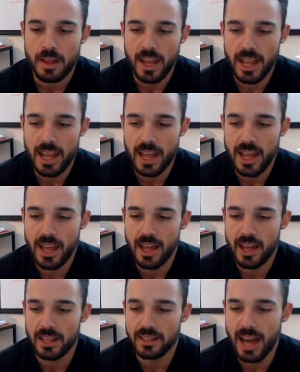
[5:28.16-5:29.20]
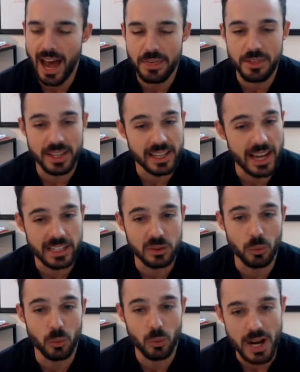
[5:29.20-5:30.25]
and I think I
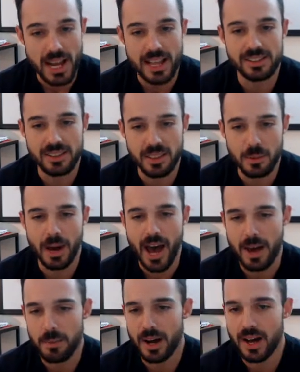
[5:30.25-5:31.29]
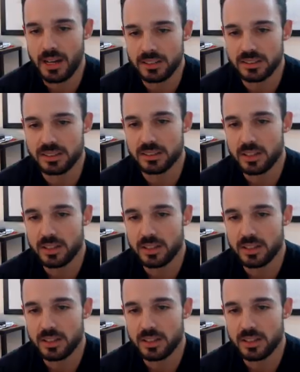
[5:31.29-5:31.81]
can raise the buy box